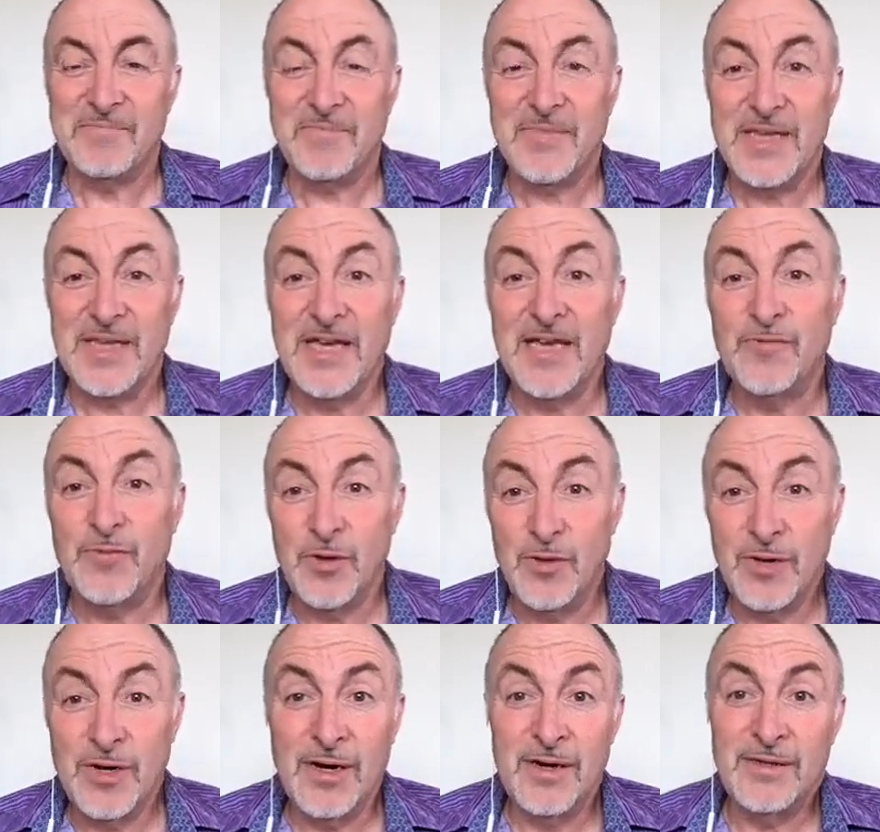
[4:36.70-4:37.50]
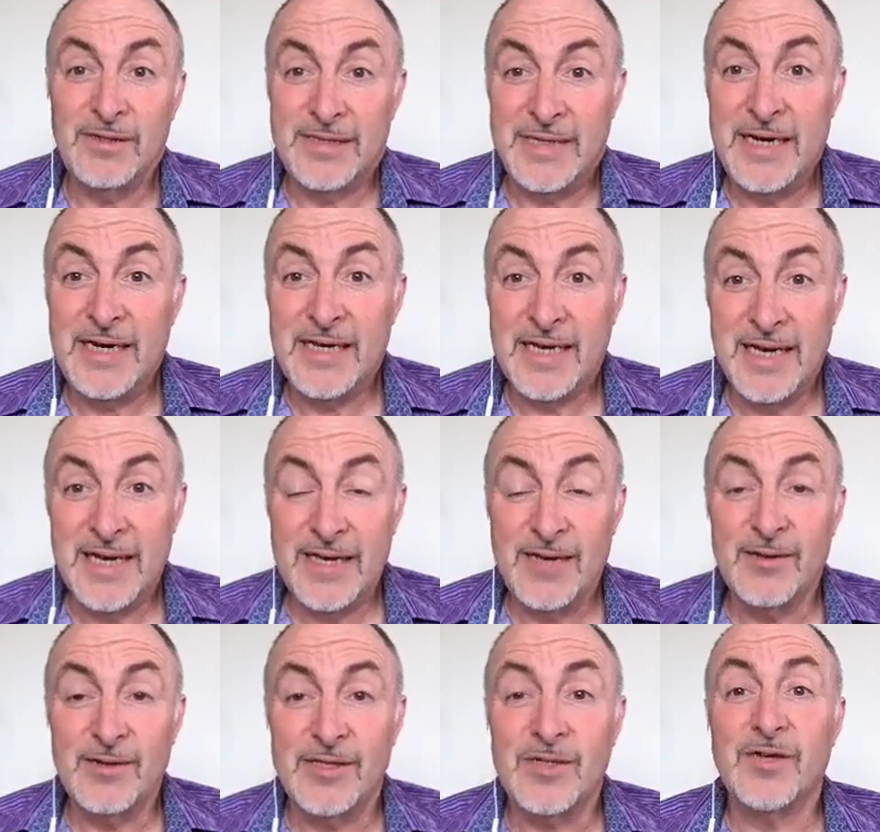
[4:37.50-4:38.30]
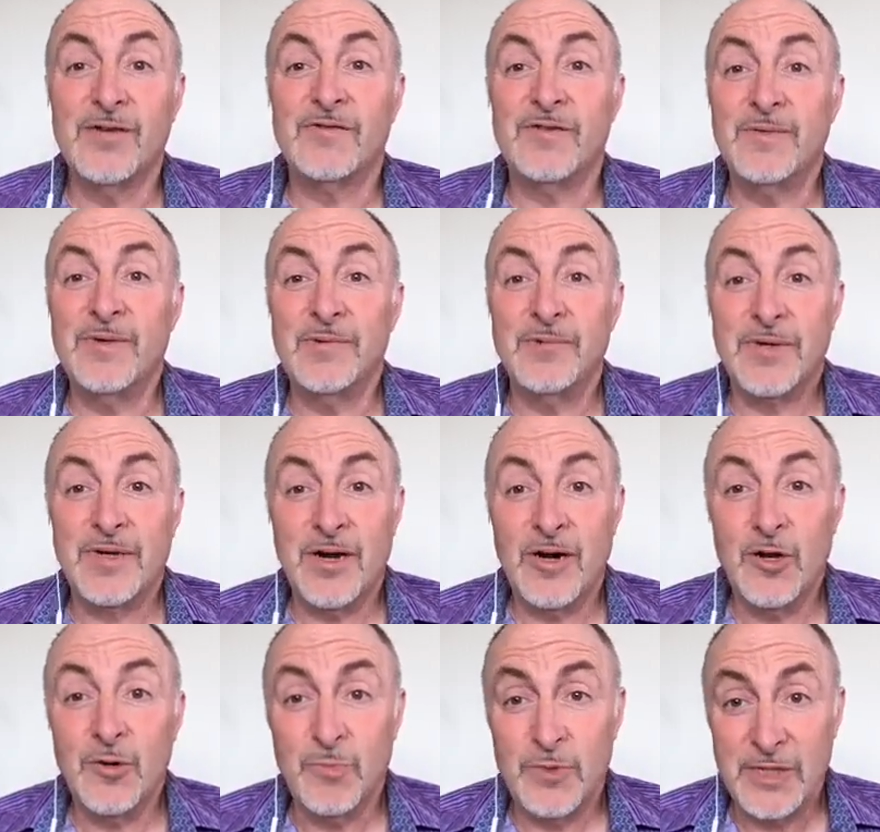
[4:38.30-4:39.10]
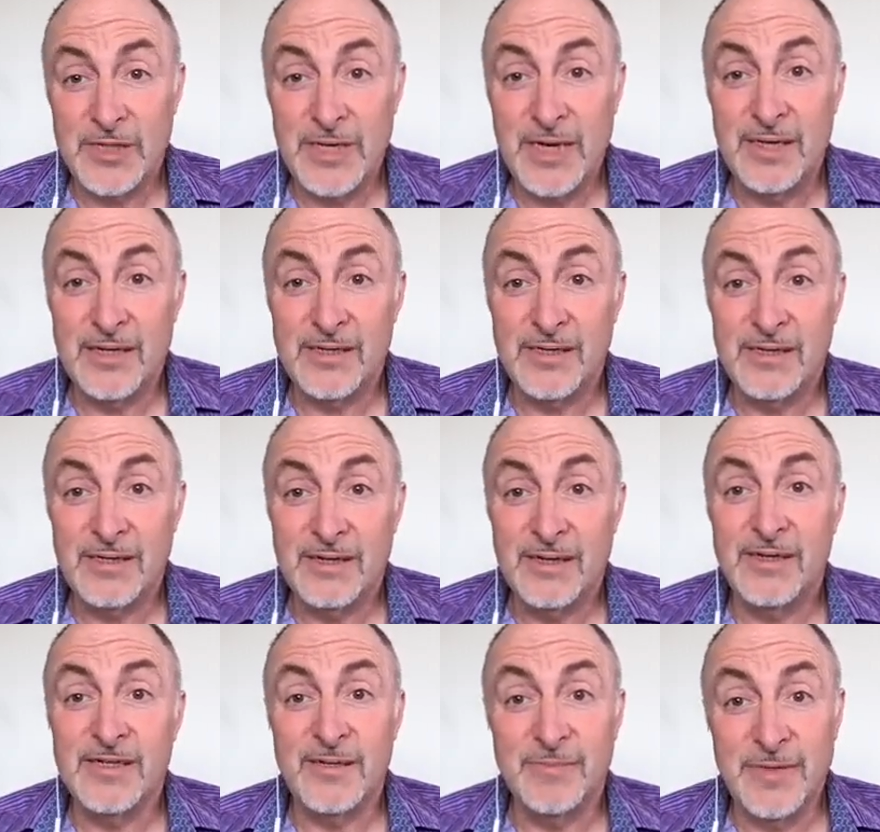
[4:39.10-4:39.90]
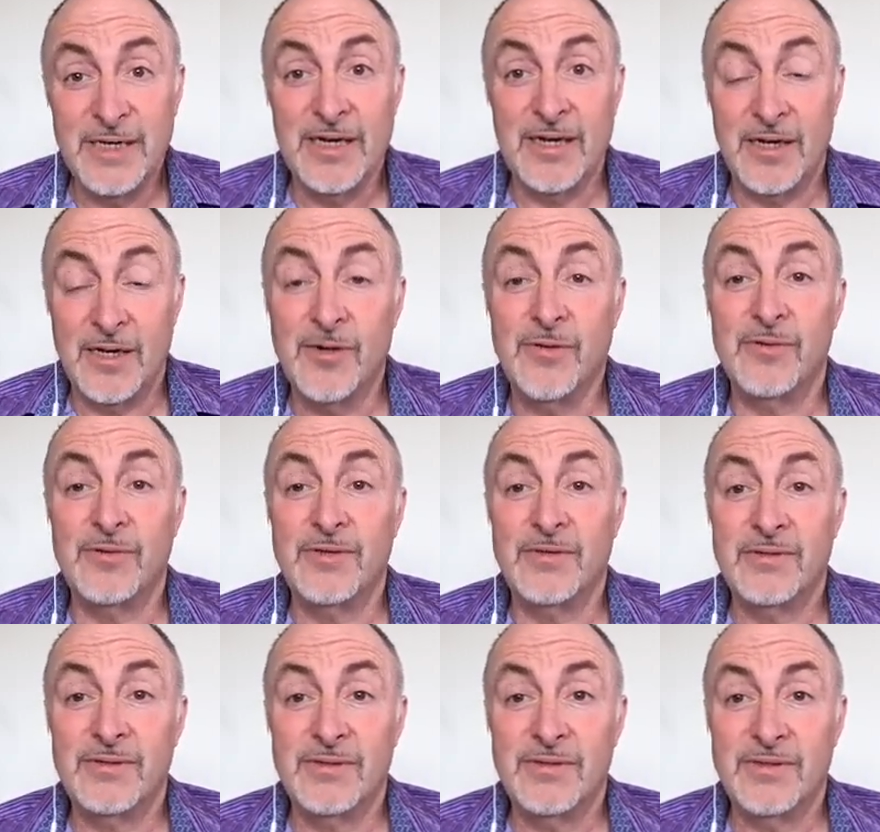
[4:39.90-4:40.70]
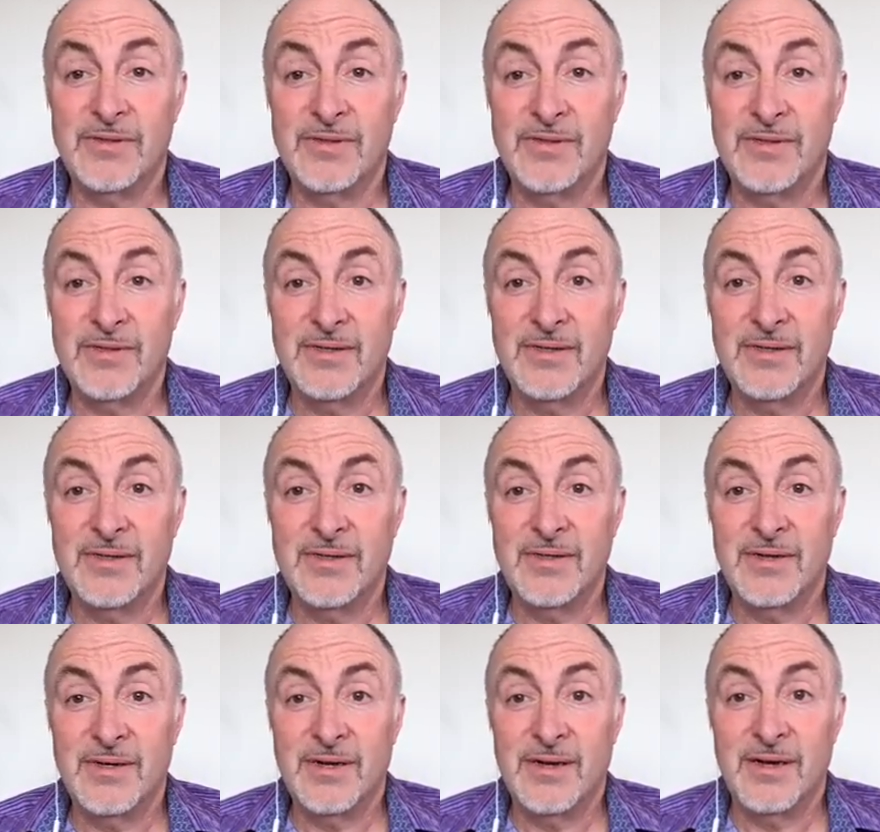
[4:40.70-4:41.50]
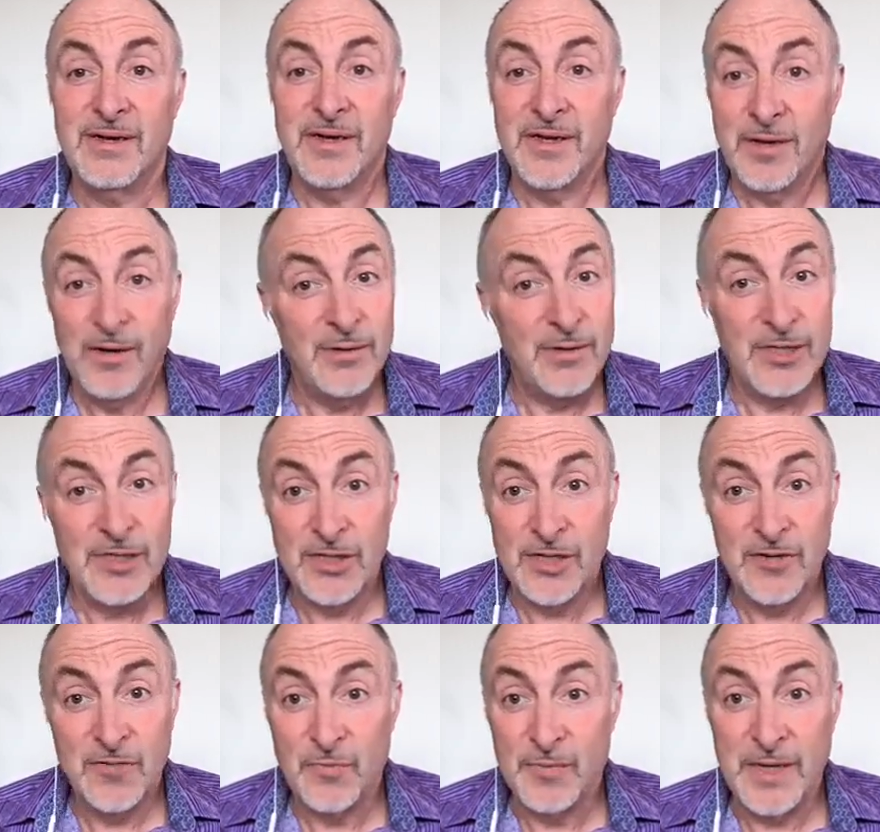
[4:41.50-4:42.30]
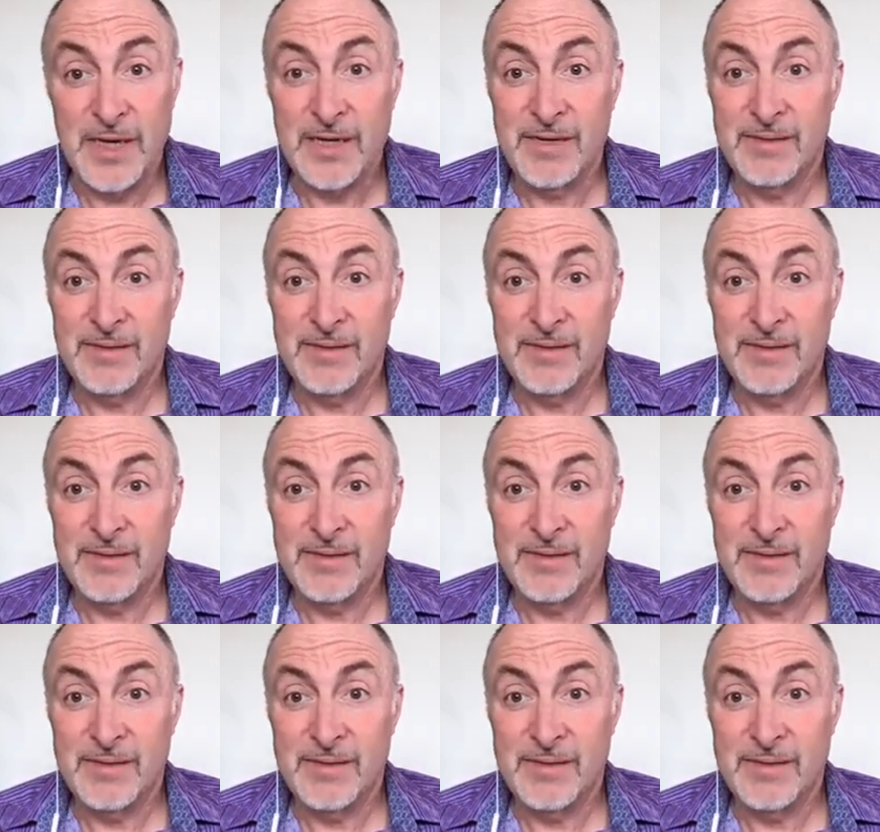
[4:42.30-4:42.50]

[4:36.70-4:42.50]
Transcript: If you can't dedicate yourself to me 100% and to me alone, you don't deserve me.